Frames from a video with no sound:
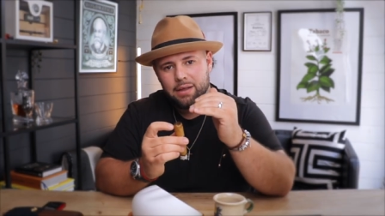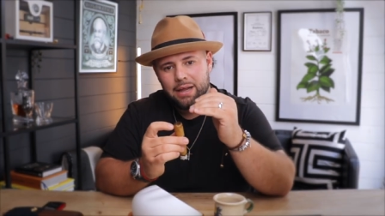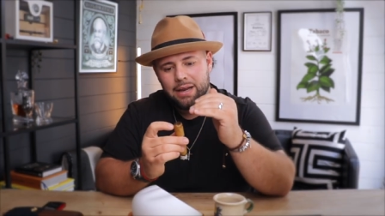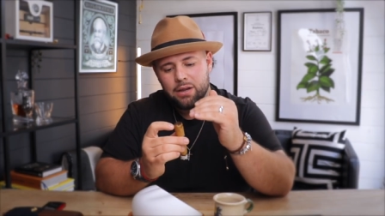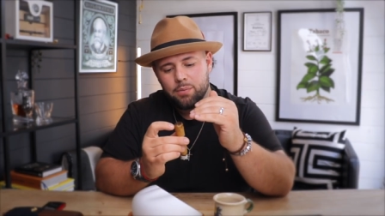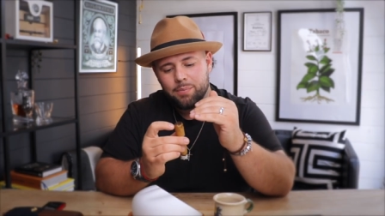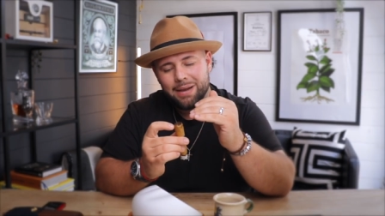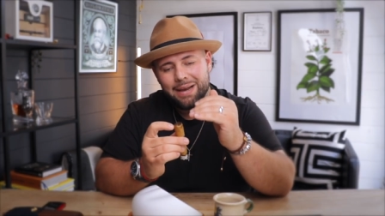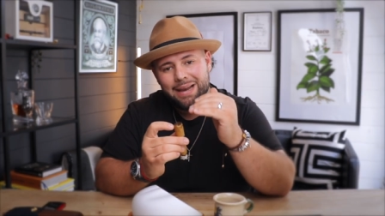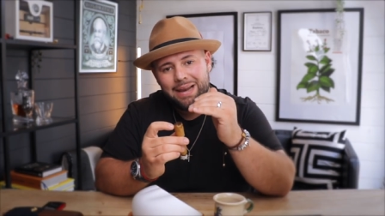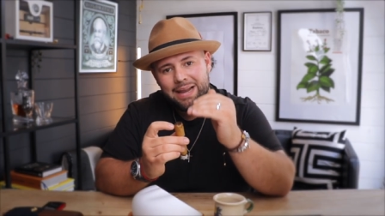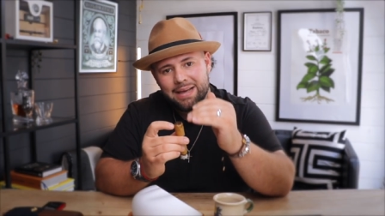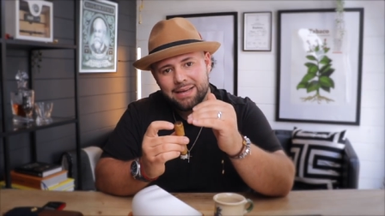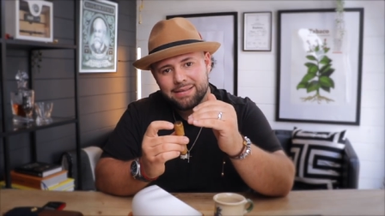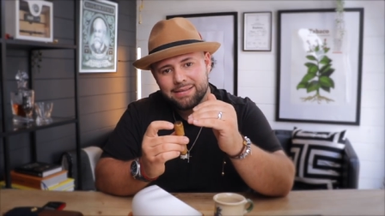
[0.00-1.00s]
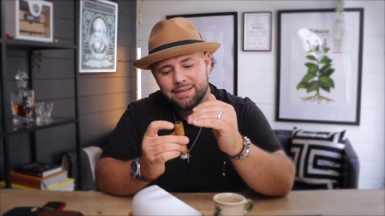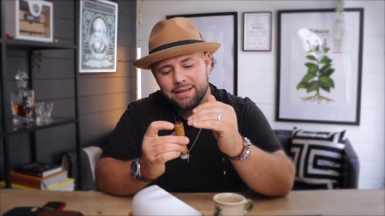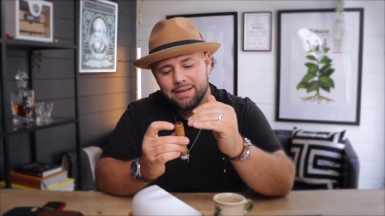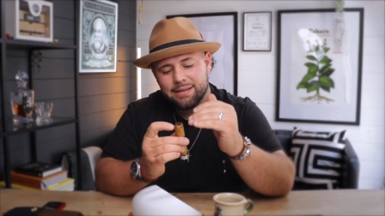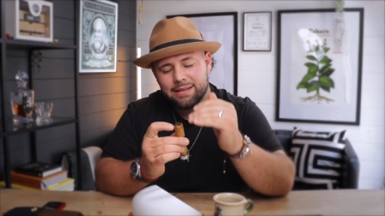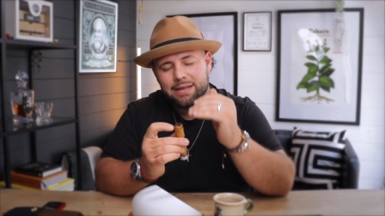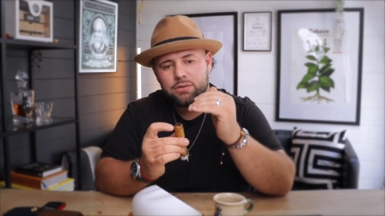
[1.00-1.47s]
a little bit less
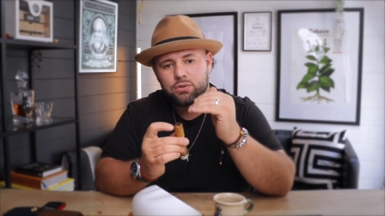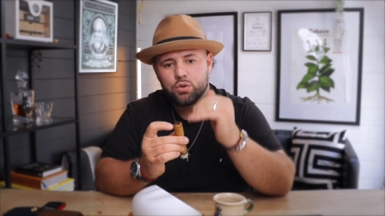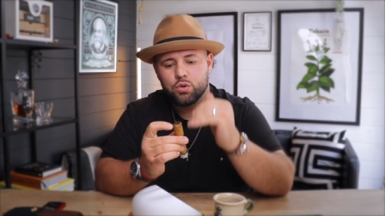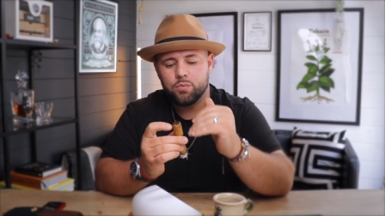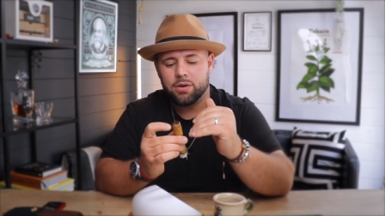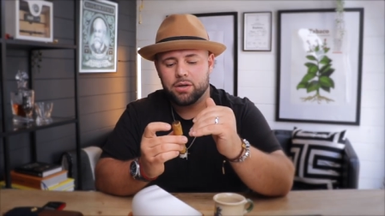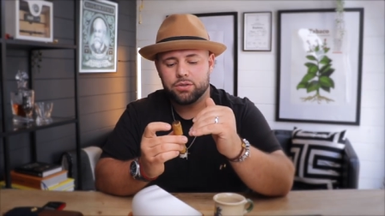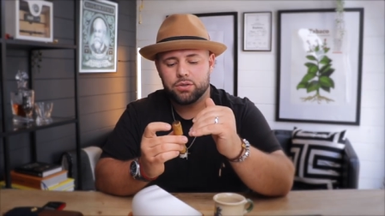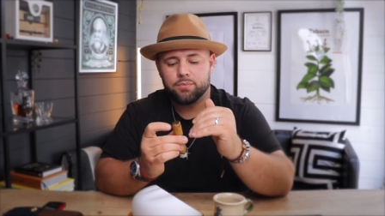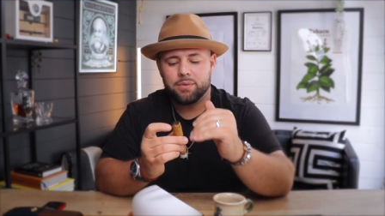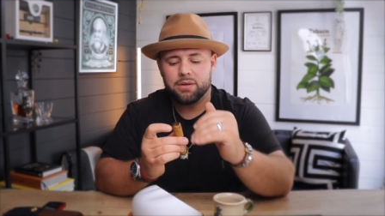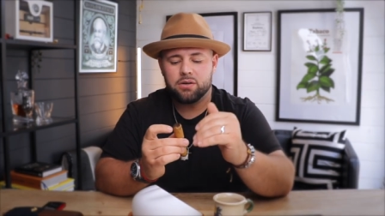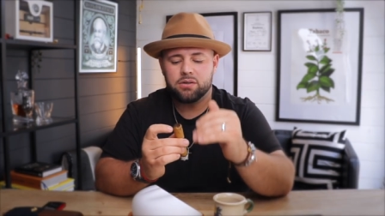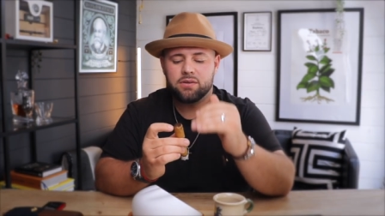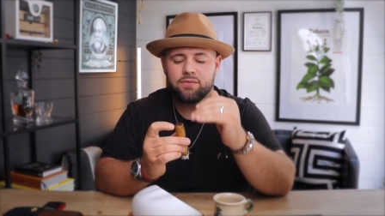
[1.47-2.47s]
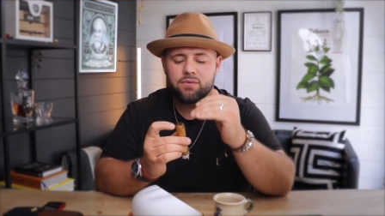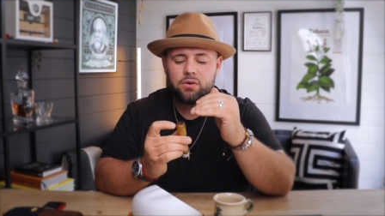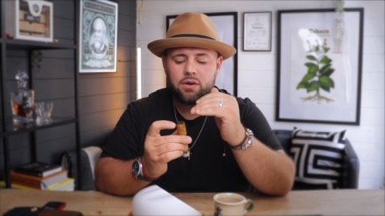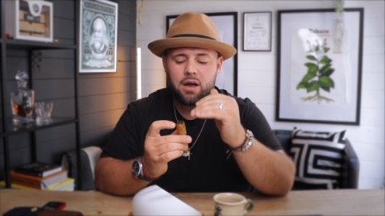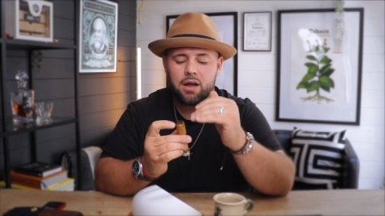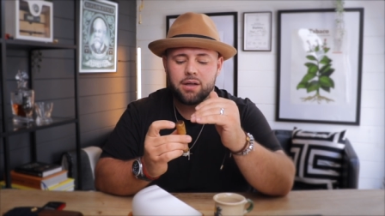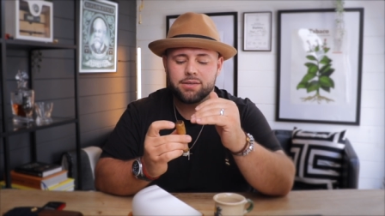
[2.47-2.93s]
than too much because if you
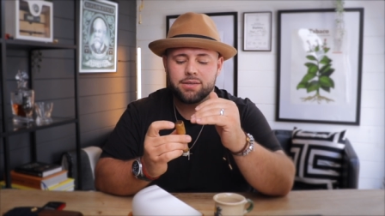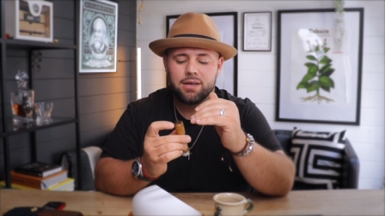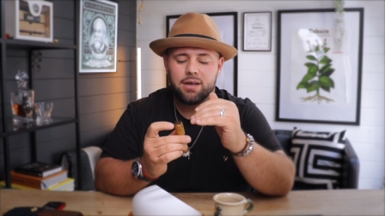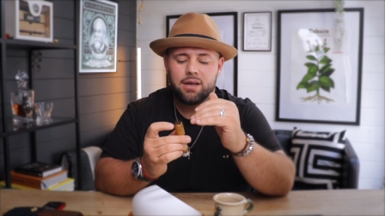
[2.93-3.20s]
cut